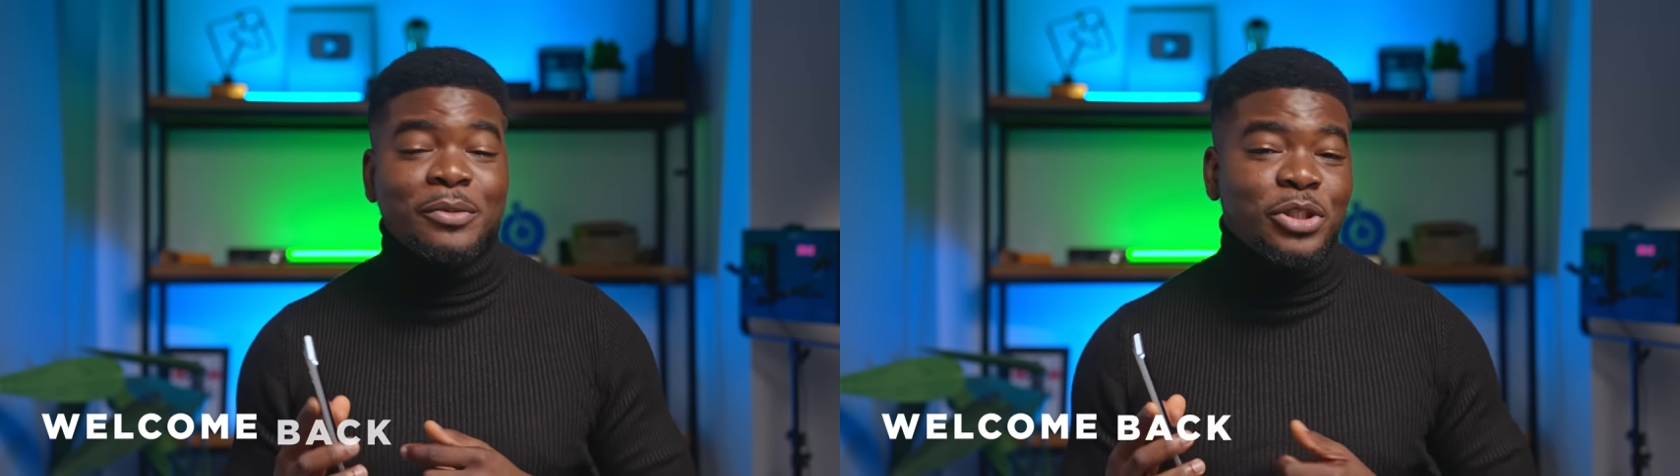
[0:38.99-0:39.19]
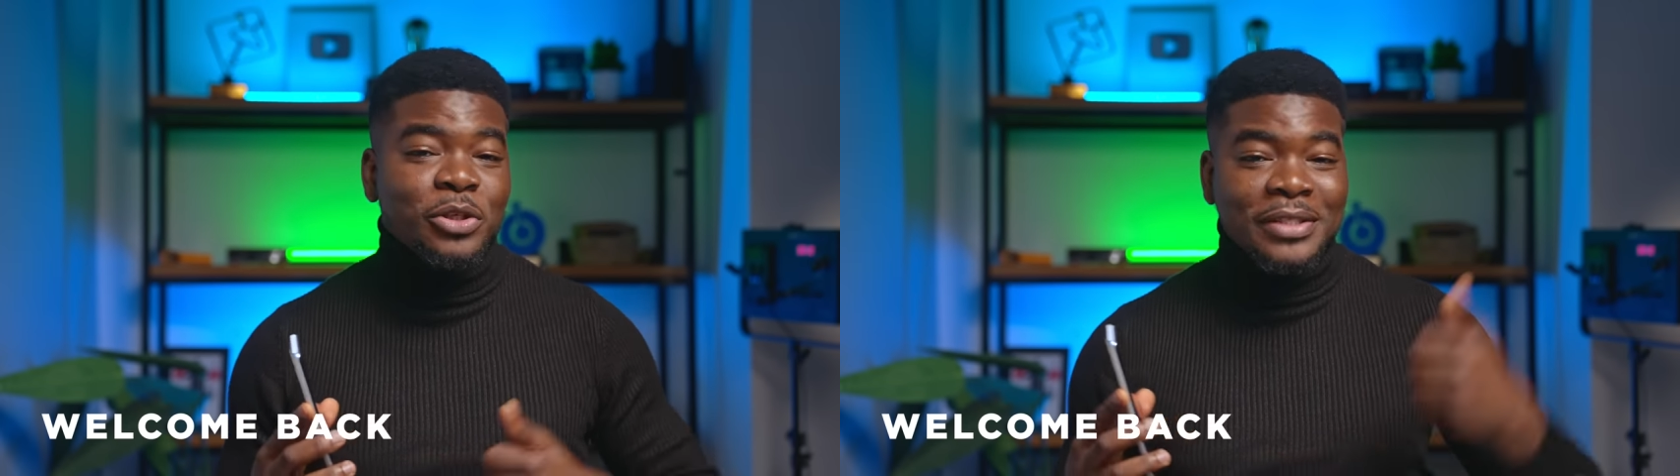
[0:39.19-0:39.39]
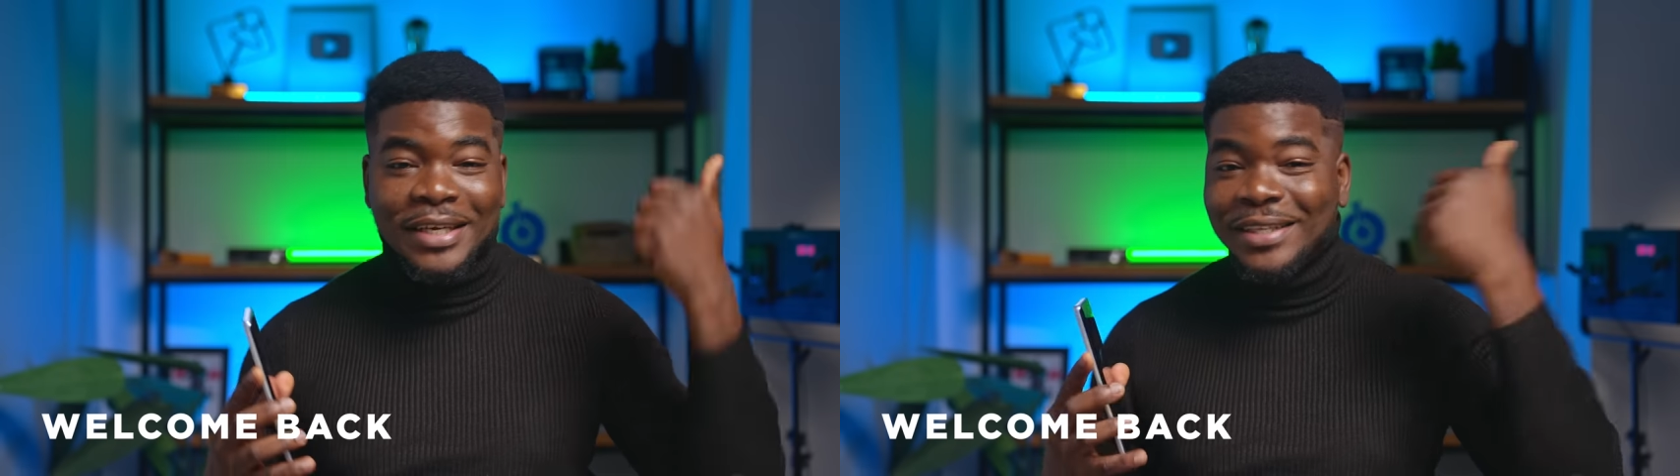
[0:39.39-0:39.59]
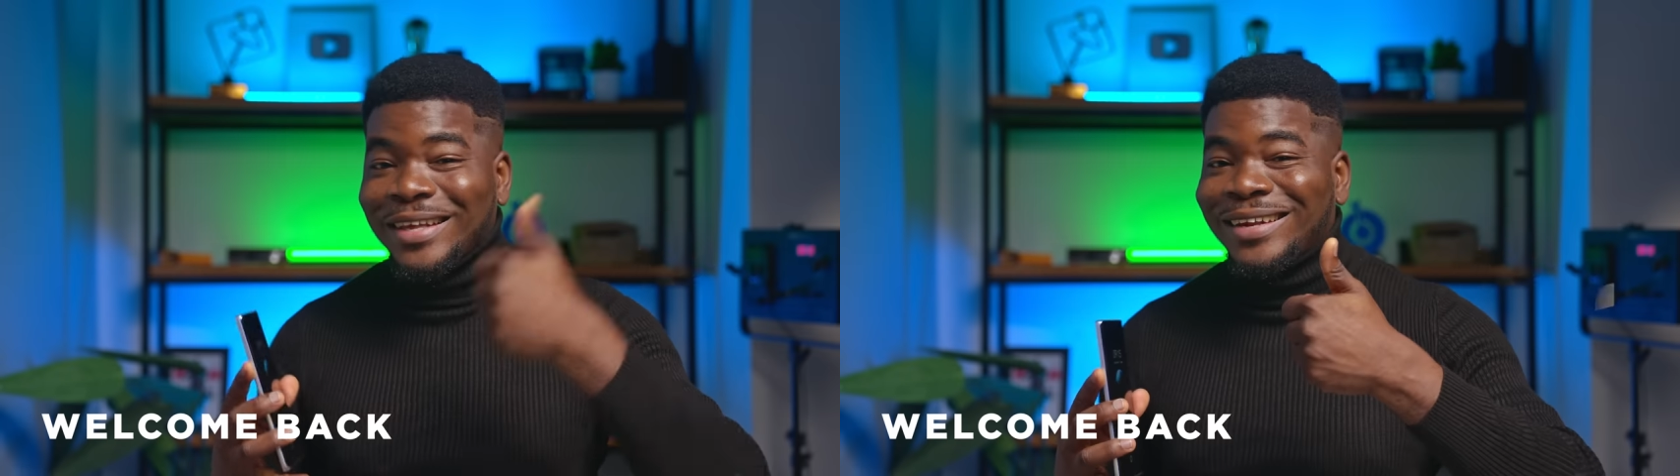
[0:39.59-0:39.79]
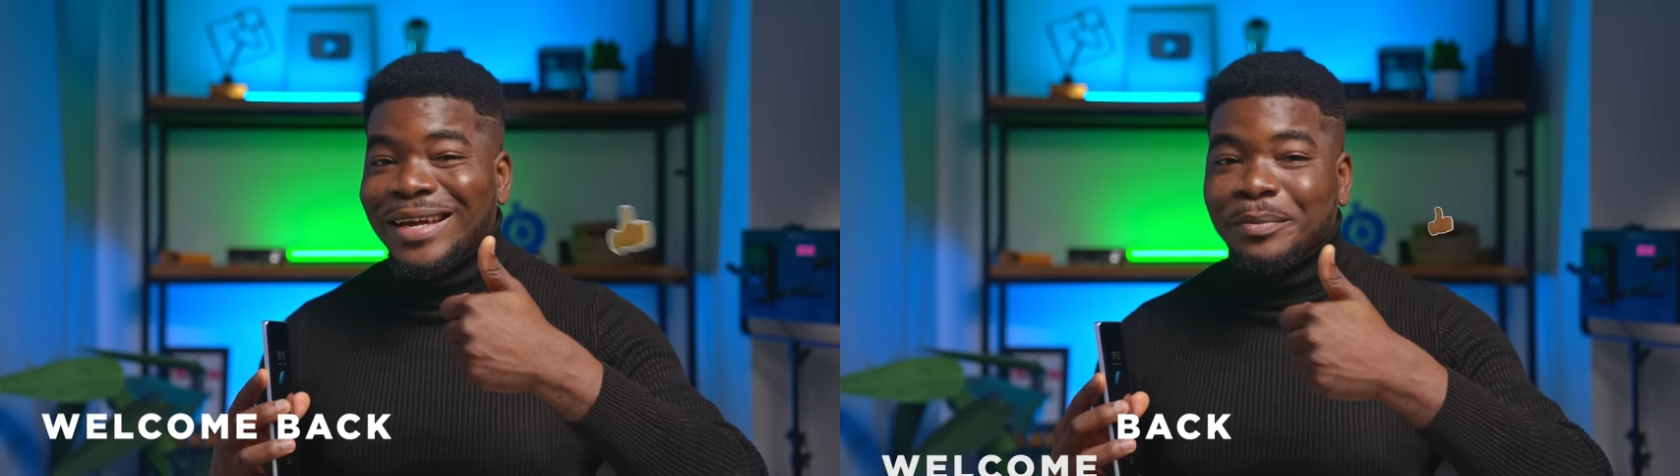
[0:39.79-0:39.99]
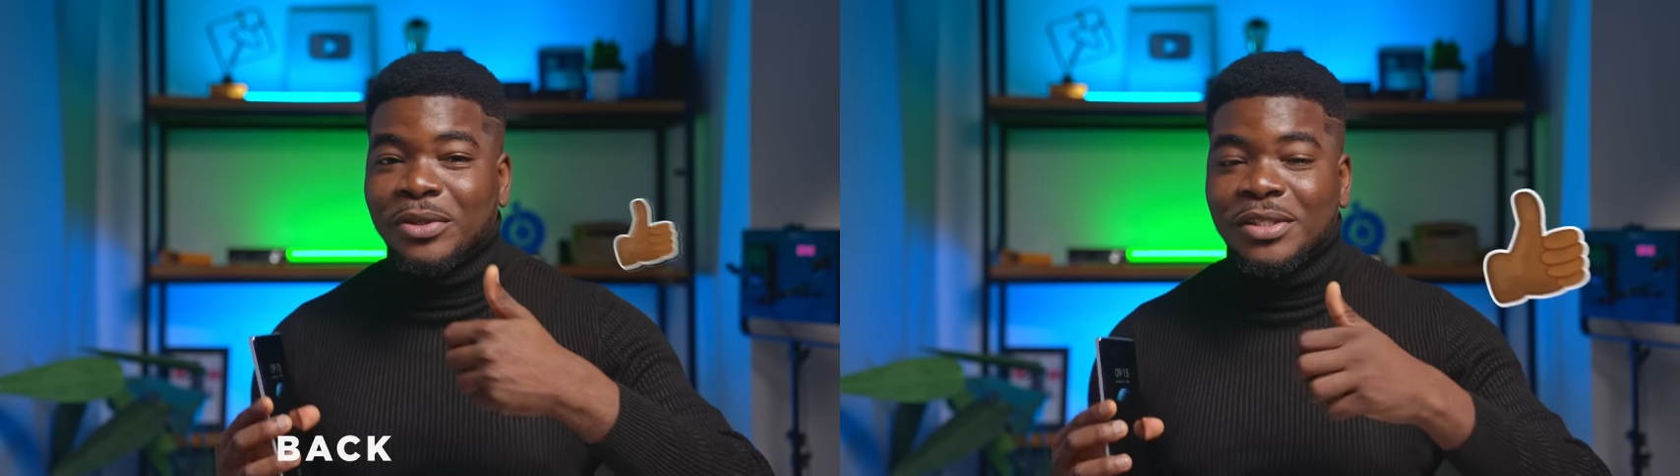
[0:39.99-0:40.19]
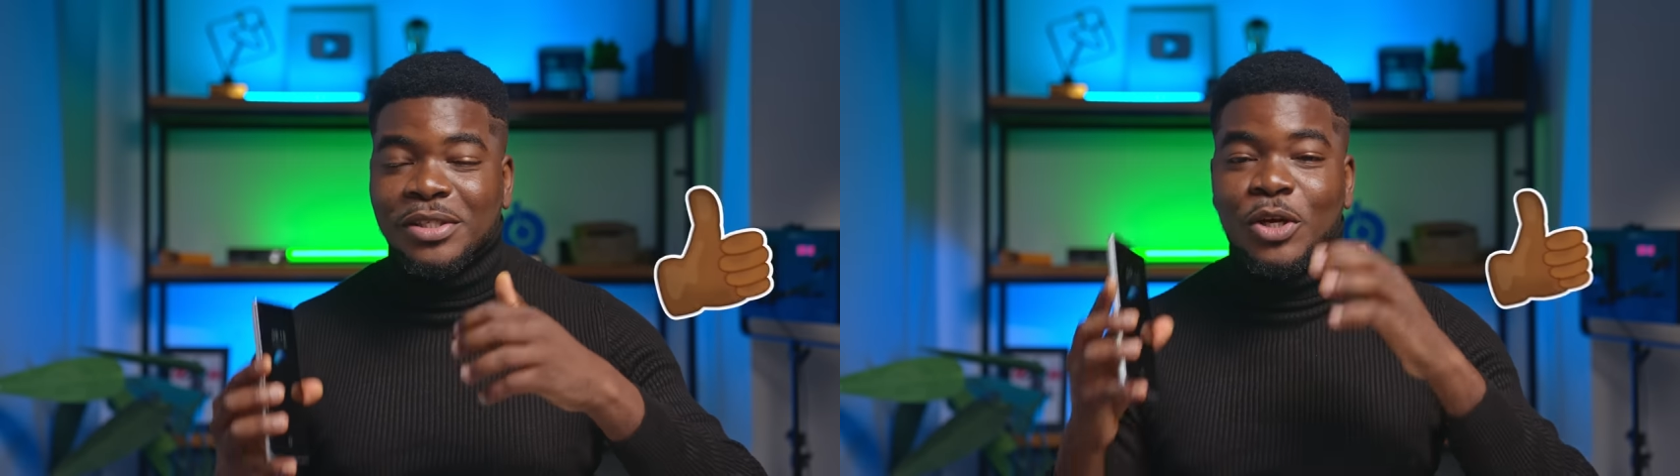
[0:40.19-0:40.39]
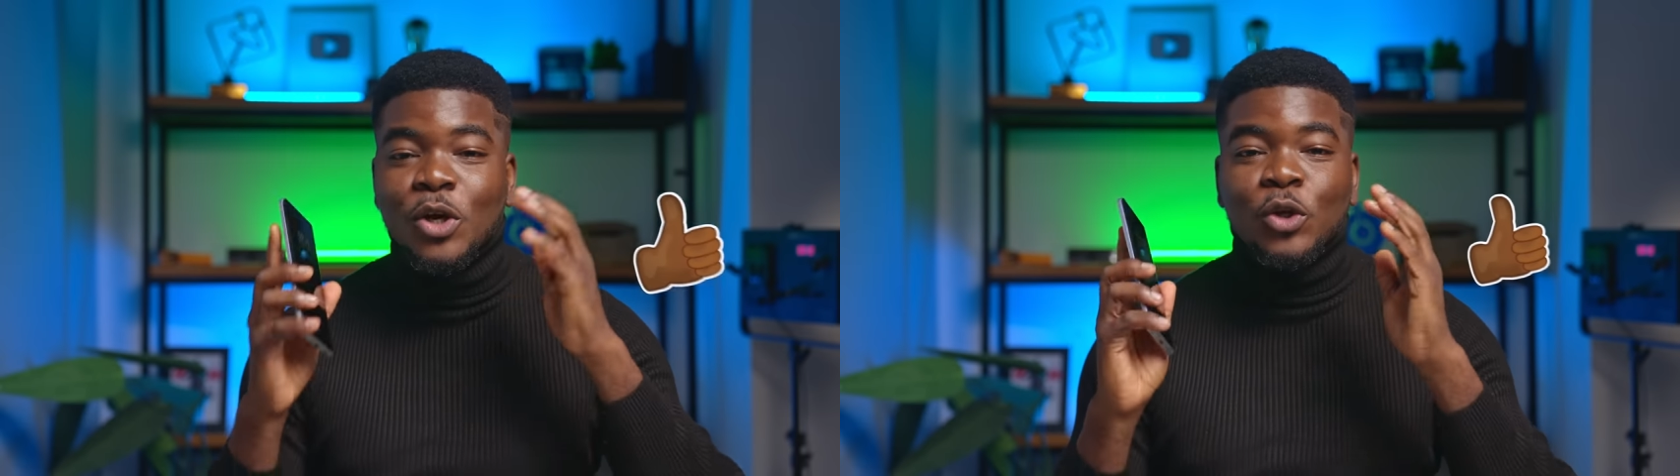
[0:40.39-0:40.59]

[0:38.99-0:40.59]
Be sure to hit that like button